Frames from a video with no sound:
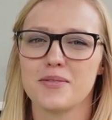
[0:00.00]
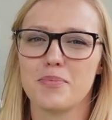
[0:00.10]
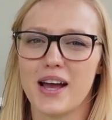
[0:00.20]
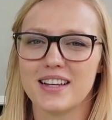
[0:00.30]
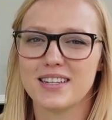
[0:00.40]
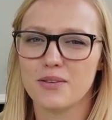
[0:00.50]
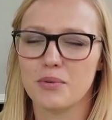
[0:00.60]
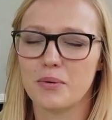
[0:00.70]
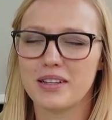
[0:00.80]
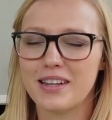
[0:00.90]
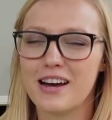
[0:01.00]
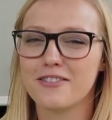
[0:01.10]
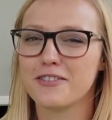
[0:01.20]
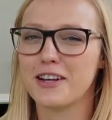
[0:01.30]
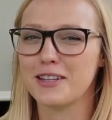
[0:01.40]
But what we
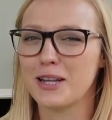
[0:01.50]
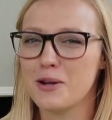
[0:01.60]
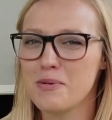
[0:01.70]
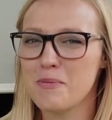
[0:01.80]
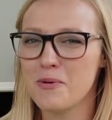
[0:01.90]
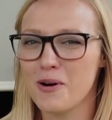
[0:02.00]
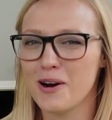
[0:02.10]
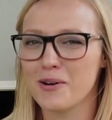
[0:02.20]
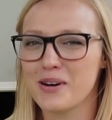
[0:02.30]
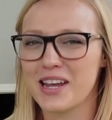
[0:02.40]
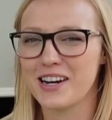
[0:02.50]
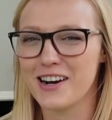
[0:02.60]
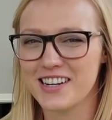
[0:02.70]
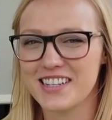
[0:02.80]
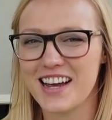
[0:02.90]
love a little bit more, we can
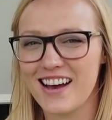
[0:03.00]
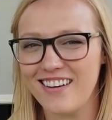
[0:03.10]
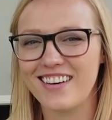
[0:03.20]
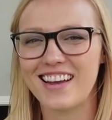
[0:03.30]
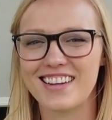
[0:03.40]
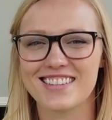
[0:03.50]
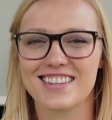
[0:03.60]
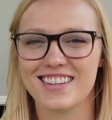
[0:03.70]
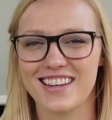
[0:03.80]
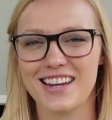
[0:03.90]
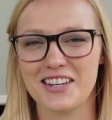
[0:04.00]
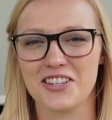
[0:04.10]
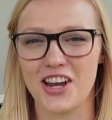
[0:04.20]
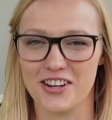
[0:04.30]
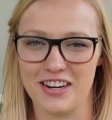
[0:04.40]
already tell, is the
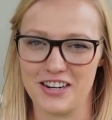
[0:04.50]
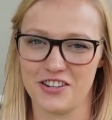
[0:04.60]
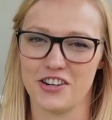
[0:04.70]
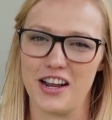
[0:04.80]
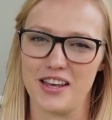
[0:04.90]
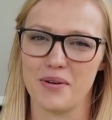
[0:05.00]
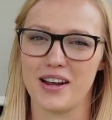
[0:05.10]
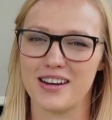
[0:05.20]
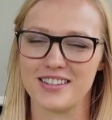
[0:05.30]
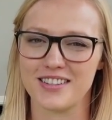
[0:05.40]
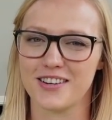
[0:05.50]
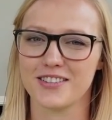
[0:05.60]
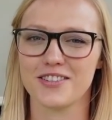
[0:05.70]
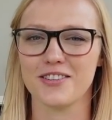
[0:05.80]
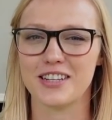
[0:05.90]
generator tray that we got
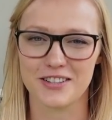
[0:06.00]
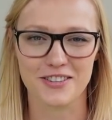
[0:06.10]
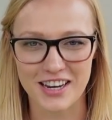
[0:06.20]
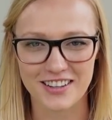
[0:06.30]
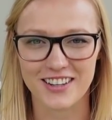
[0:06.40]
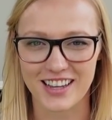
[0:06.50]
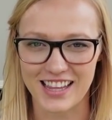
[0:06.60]
installed. So let's go take a look at